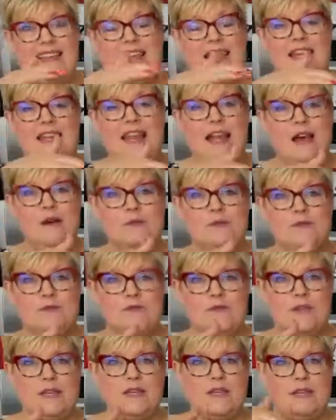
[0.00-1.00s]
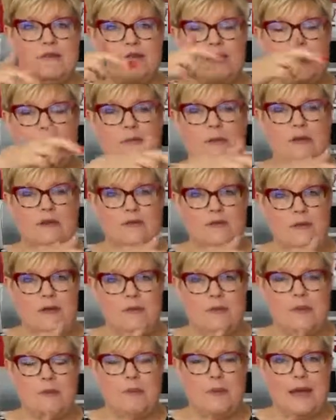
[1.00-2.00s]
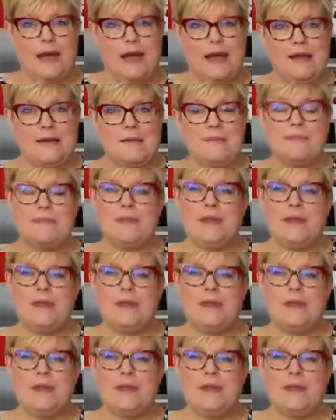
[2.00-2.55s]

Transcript: it helps feed the fabric from the back,